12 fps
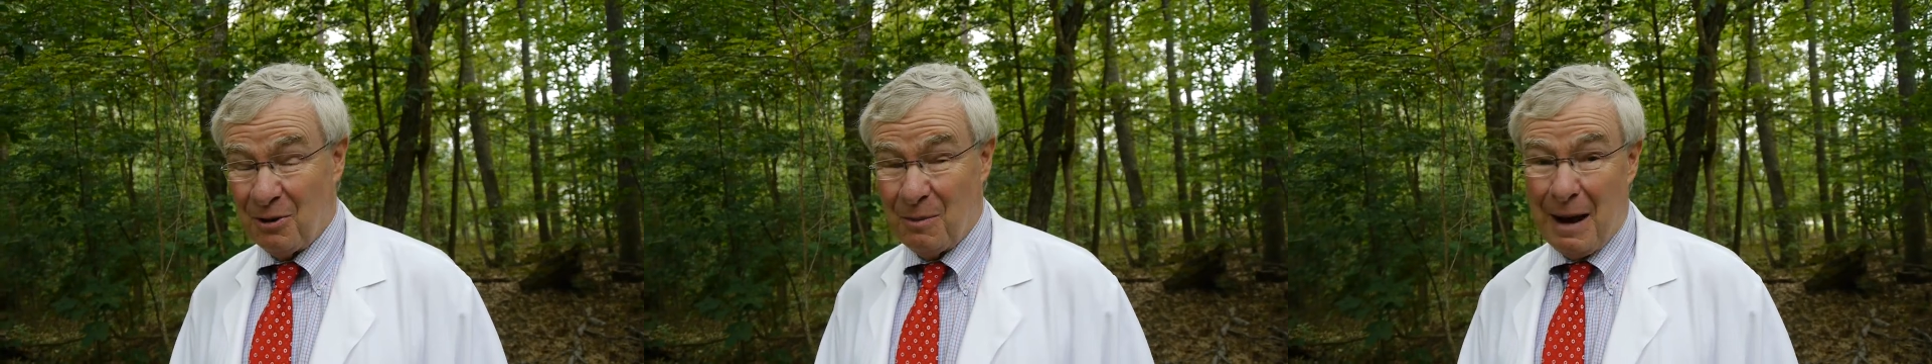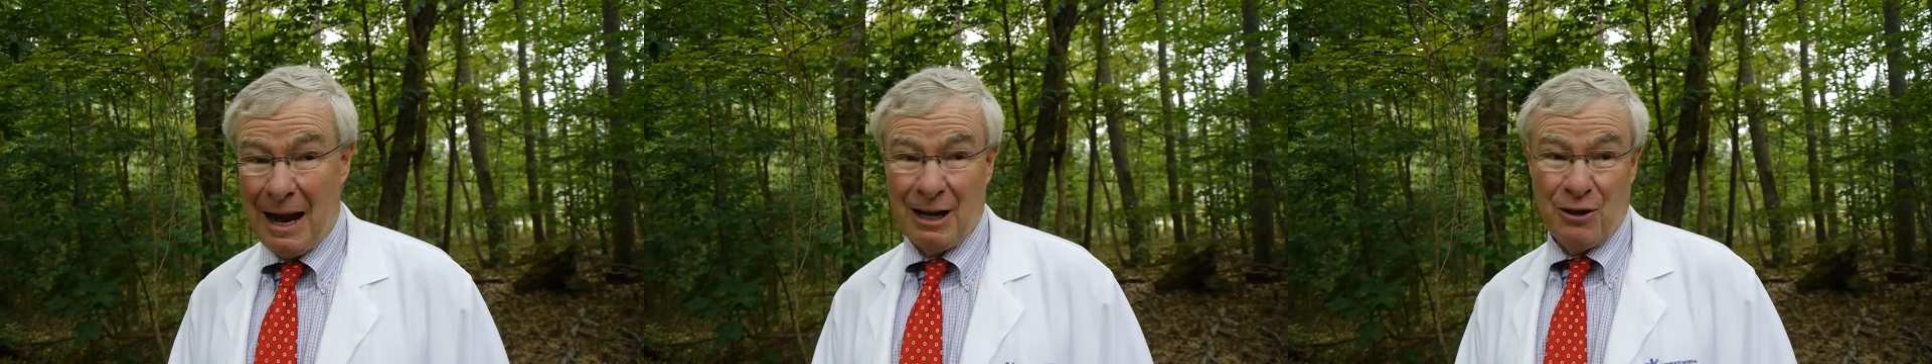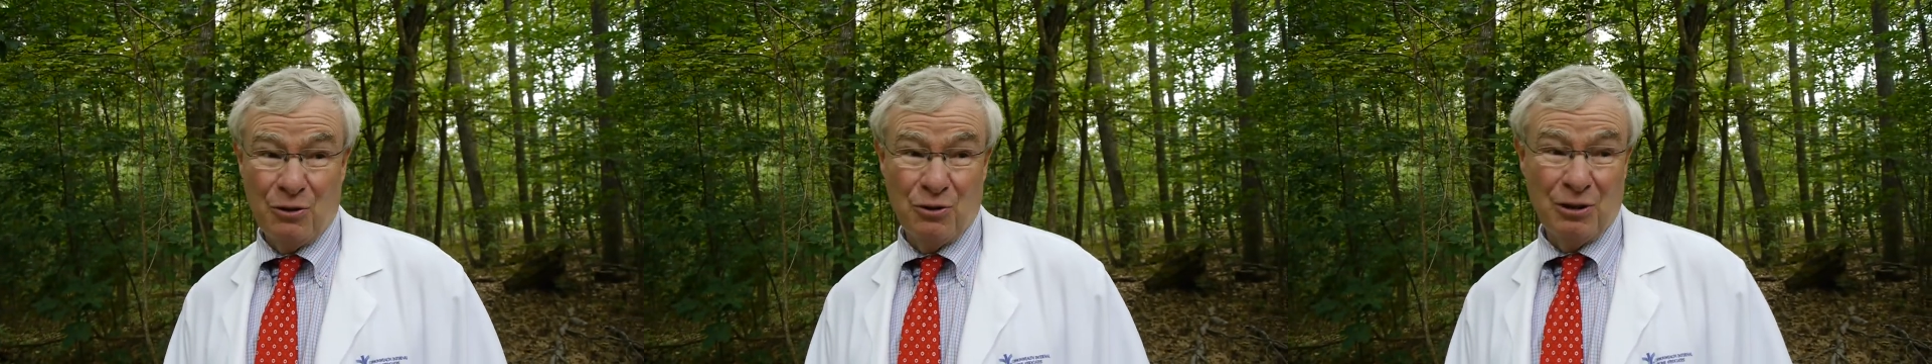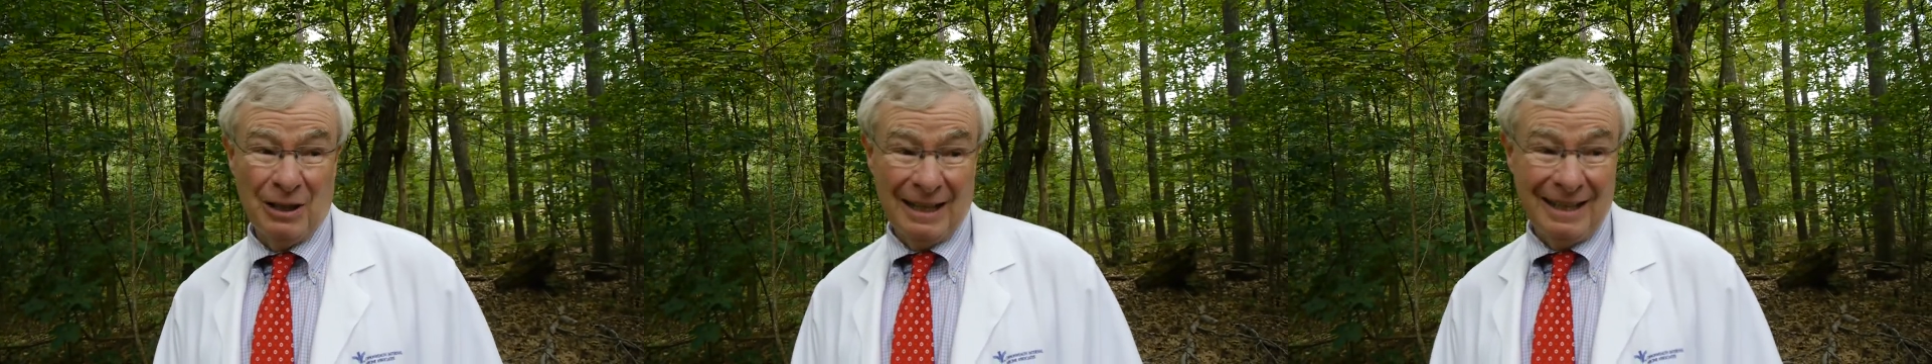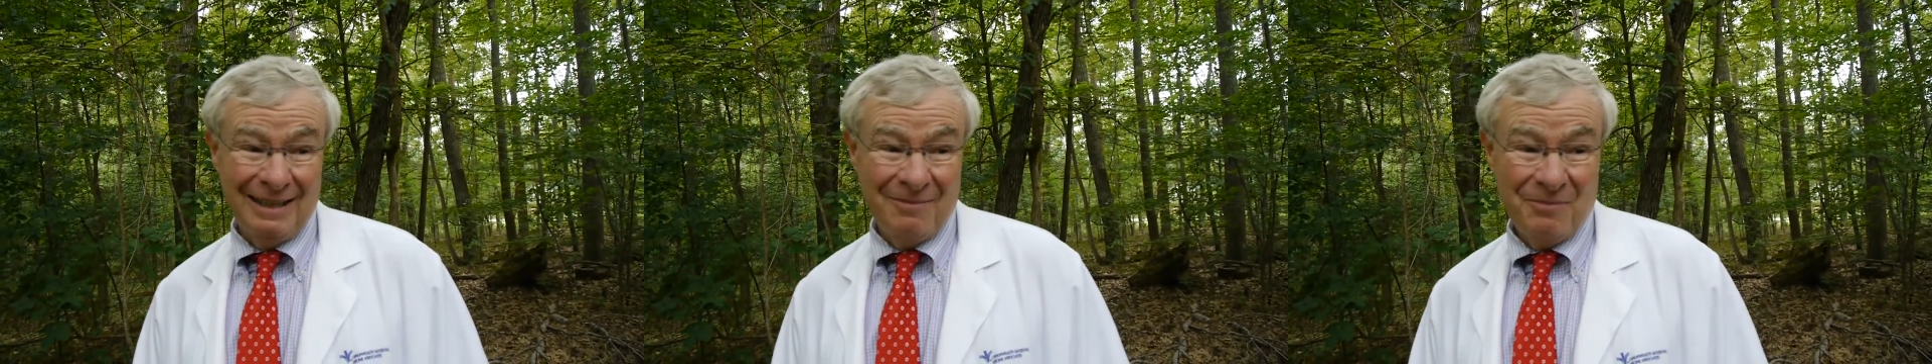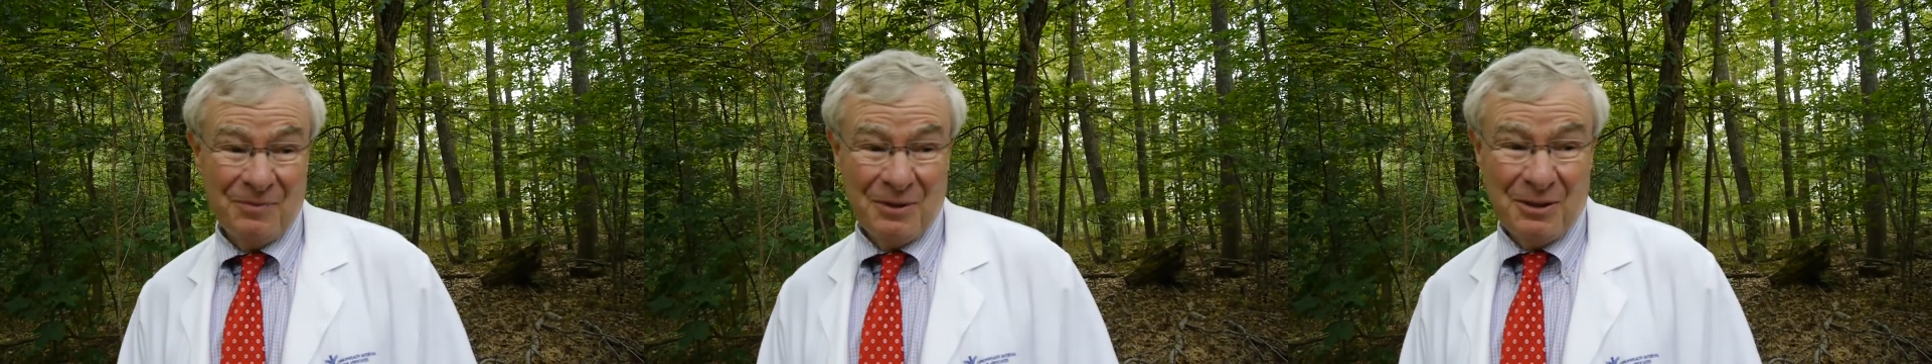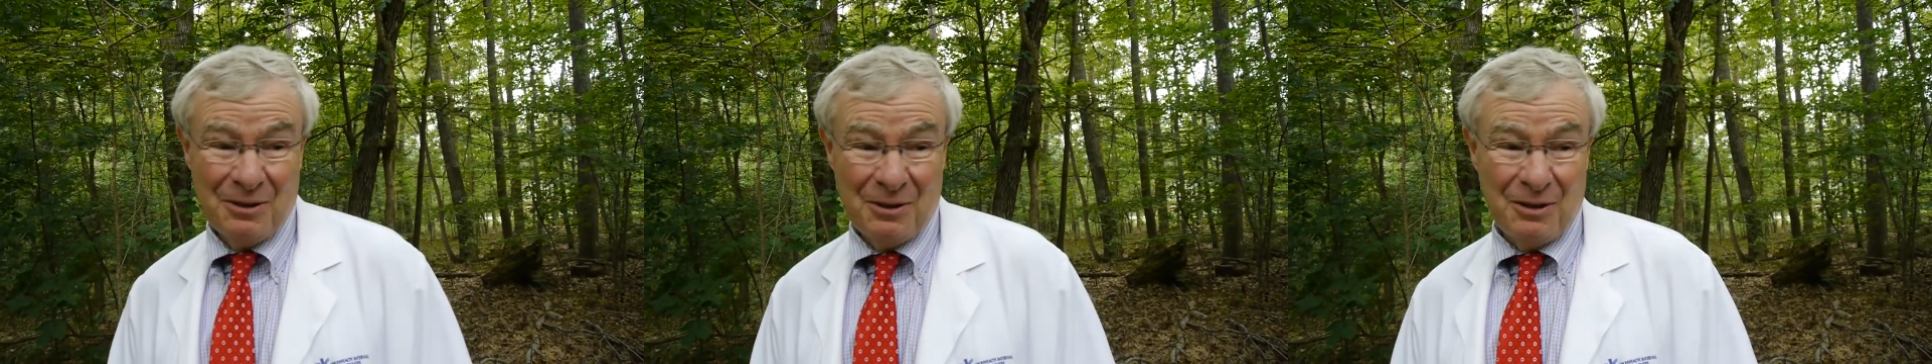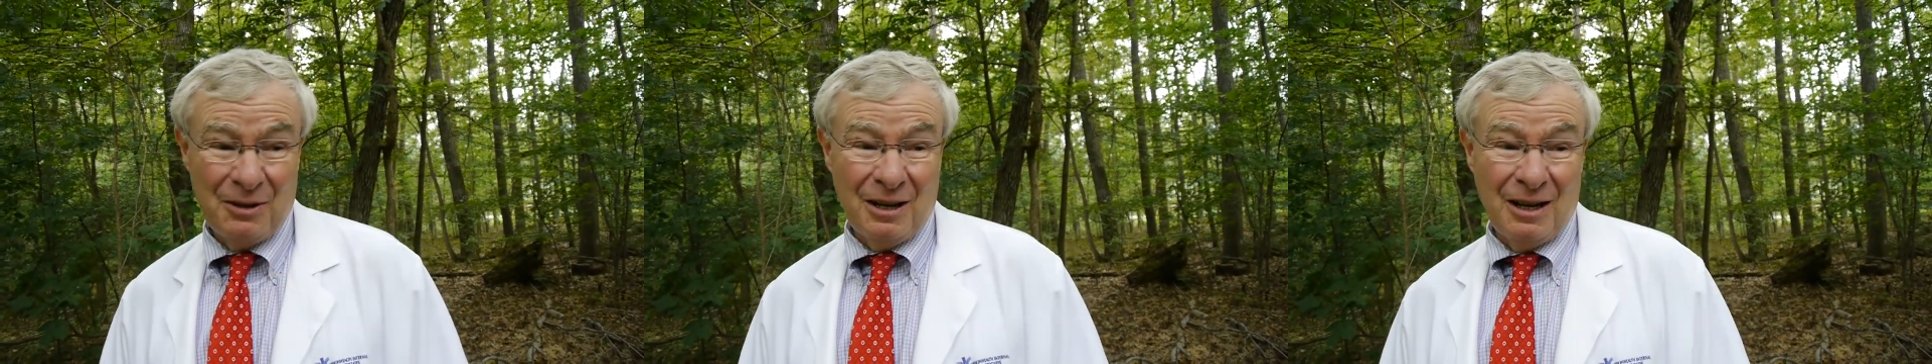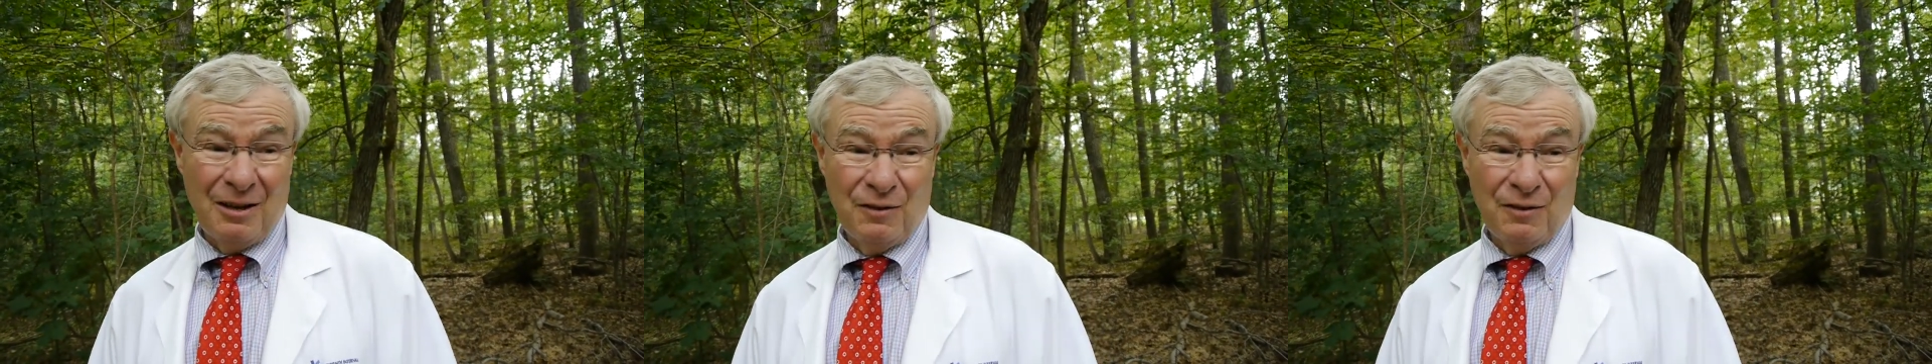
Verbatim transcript: the body usually uh,